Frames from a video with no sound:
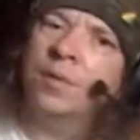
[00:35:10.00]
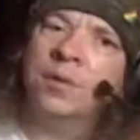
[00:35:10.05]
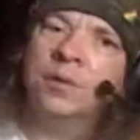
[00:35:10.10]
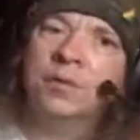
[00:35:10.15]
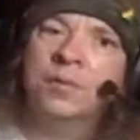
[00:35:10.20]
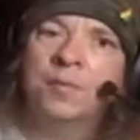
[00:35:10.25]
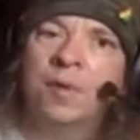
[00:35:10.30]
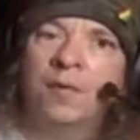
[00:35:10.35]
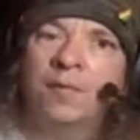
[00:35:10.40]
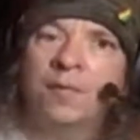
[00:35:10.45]
to
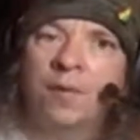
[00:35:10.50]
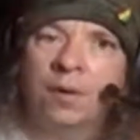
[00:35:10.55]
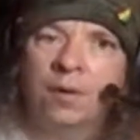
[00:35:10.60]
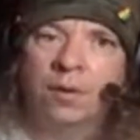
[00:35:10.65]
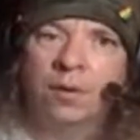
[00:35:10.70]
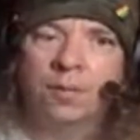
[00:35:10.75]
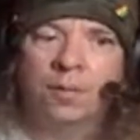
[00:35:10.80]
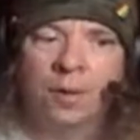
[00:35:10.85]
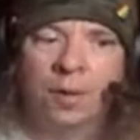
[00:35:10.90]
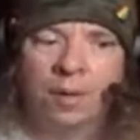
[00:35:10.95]
move things
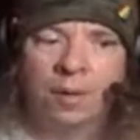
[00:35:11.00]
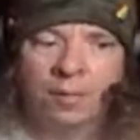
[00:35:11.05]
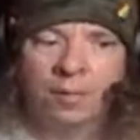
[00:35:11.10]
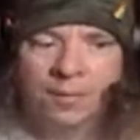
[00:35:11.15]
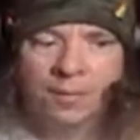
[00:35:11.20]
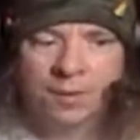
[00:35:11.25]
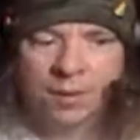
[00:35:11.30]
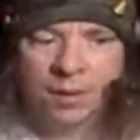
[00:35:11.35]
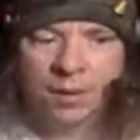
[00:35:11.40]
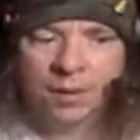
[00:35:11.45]
around because
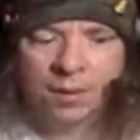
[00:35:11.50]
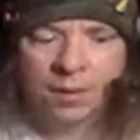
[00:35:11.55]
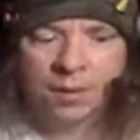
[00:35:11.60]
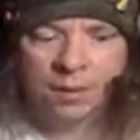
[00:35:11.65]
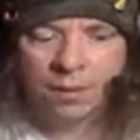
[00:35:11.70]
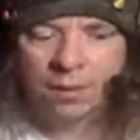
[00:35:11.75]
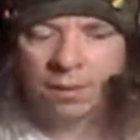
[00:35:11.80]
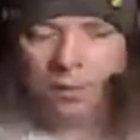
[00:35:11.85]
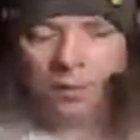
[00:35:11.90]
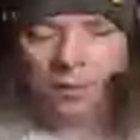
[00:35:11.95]
my
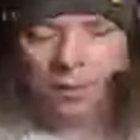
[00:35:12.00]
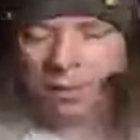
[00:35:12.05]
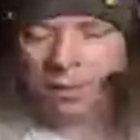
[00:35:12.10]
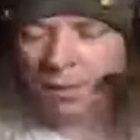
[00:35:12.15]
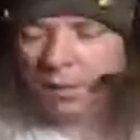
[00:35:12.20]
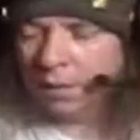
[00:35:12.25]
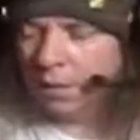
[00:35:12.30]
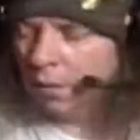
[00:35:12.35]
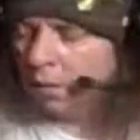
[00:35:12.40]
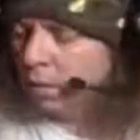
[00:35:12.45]
Funko Pops,
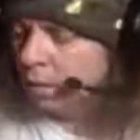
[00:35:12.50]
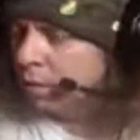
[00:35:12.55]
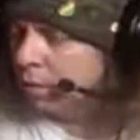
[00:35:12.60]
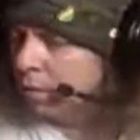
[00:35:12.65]
and